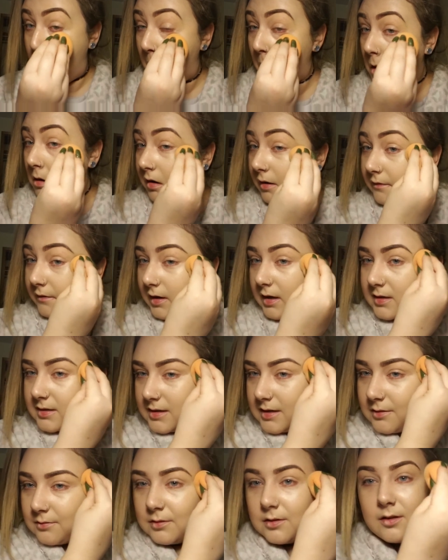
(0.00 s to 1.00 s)
or friends
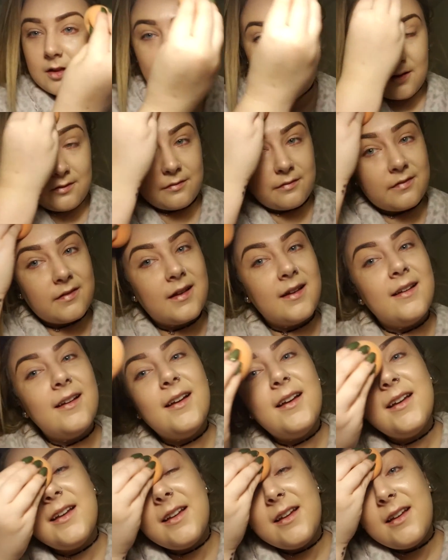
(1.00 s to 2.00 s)
in real life.
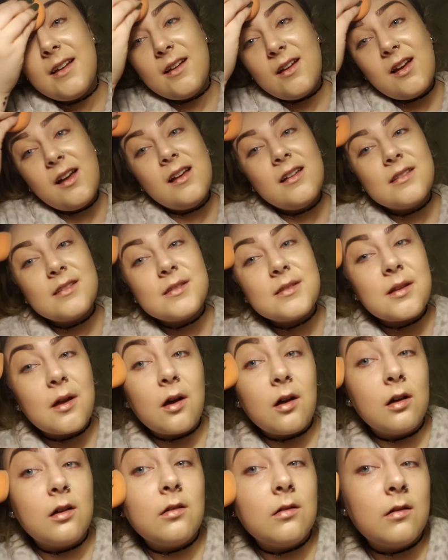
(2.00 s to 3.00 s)

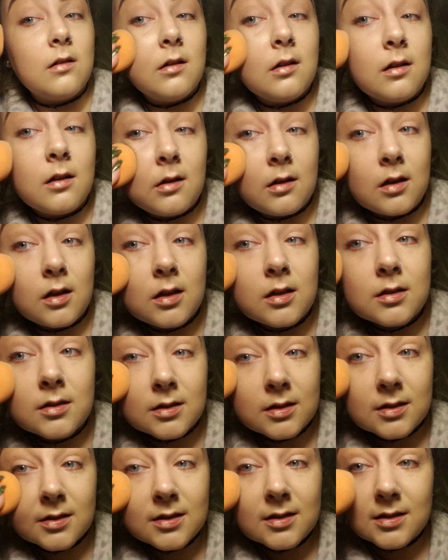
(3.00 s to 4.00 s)
So,
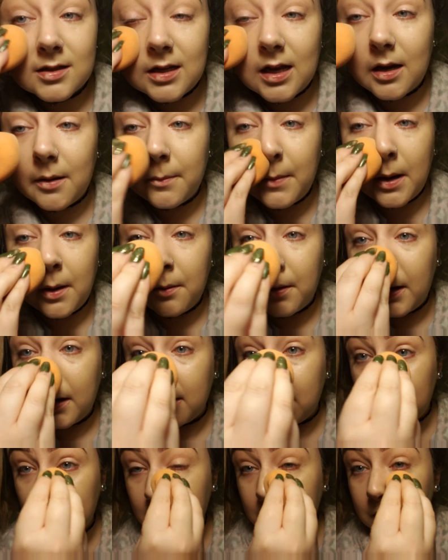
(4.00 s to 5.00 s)
this is kind of my
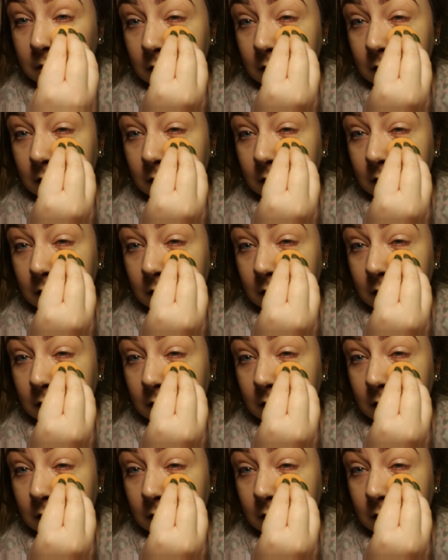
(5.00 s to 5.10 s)
way of